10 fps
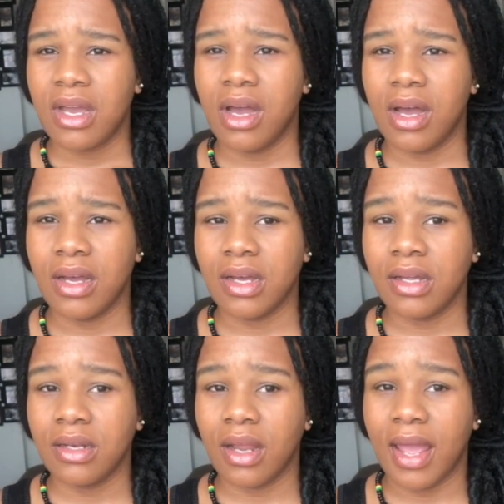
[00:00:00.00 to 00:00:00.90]
Uh,
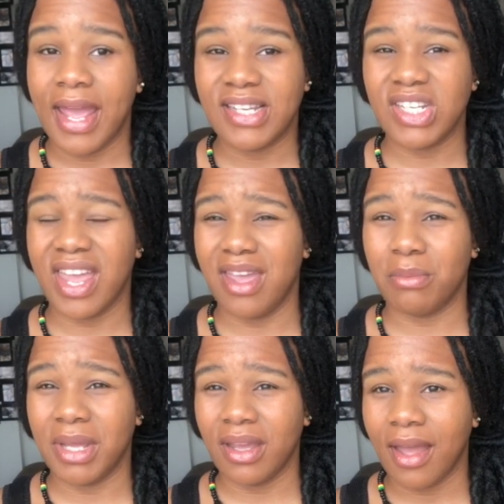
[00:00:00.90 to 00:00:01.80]
educate
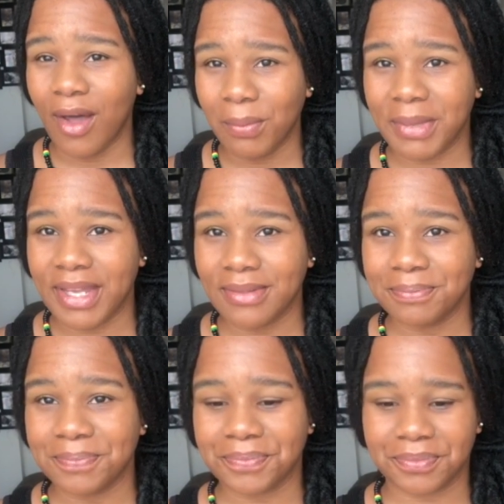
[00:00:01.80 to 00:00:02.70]
me, help me.
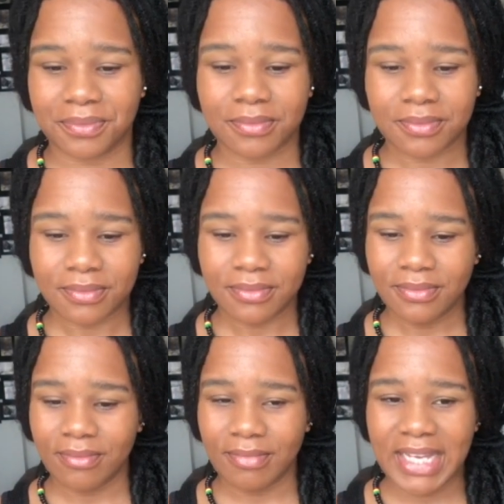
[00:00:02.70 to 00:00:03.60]

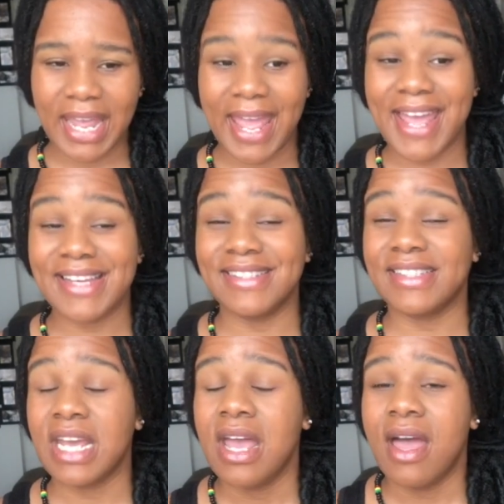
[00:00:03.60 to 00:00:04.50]

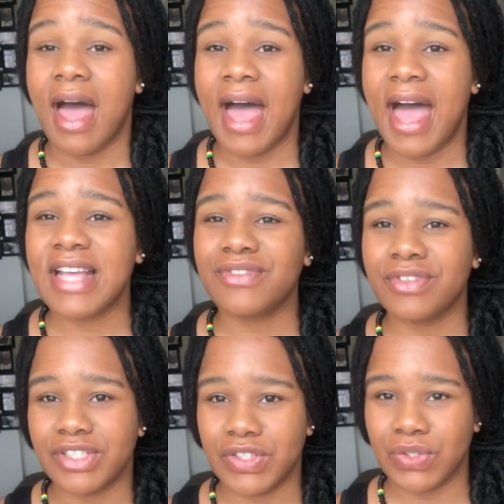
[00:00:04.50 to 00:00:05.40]
And I ask
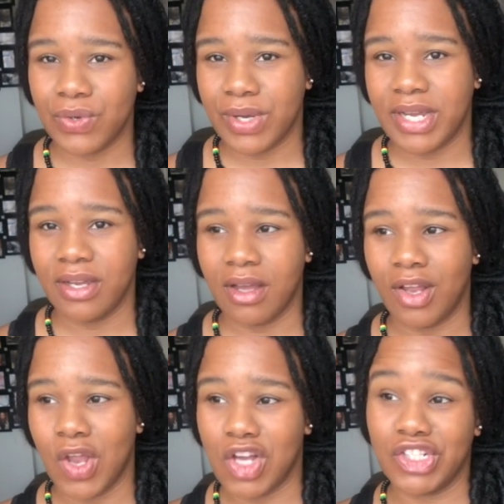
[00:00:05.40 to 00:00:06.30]
for joy
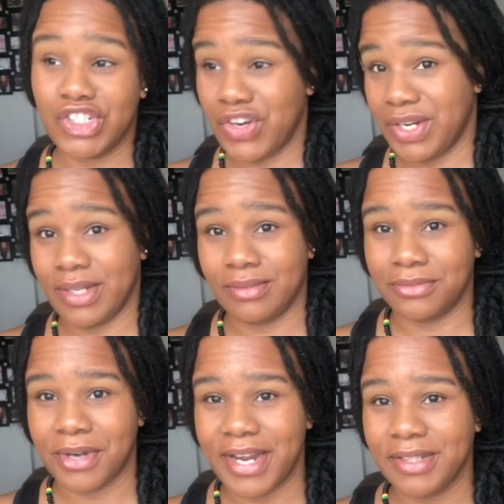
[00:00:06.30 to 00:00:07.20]
along the journey,
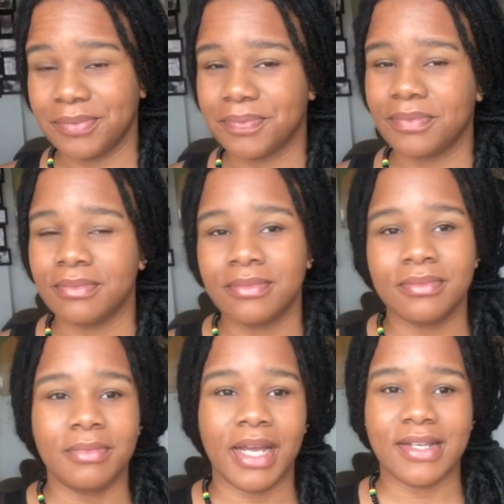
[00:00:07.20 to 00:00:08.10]
right?
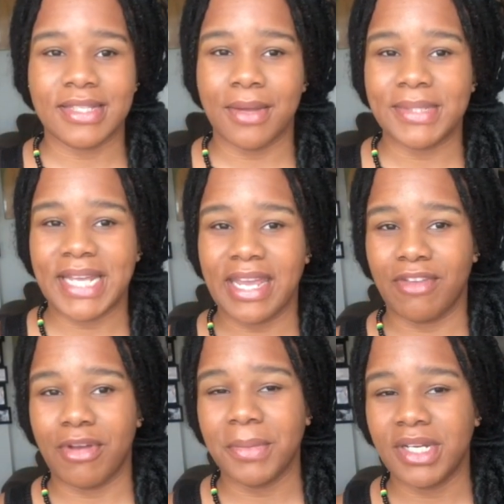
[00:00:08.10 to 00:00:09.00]
because I was like,
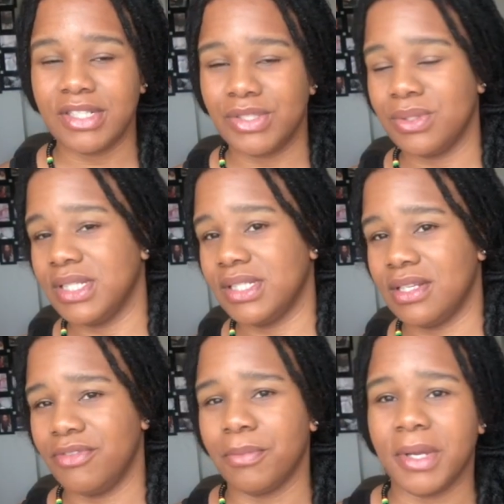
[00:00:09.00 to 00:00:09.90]
if I'm gonna do this
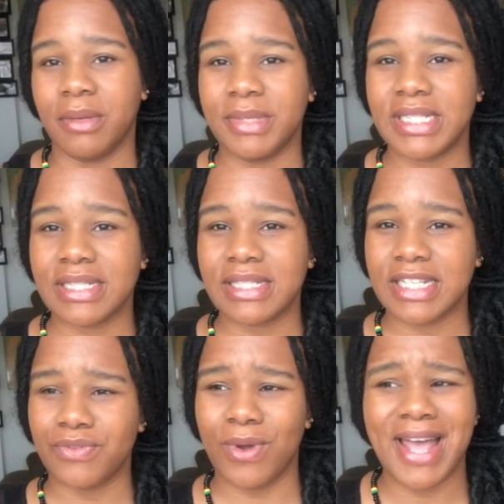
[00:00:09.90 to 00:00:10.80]
and if I'm gonna be
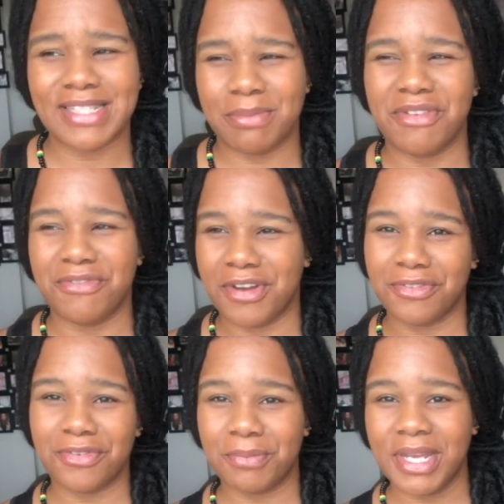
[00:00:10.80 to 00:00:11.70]
successful, it has to be fun
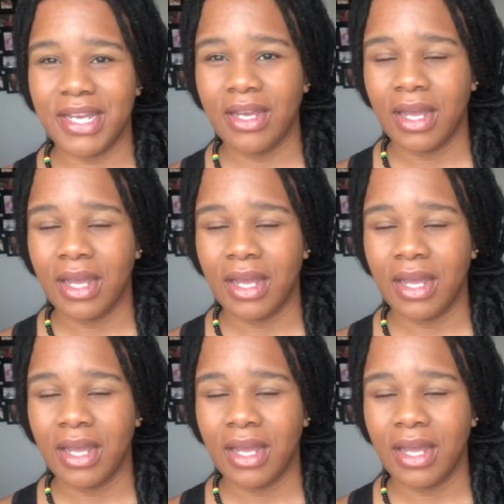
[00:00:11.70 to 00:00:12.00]
for me.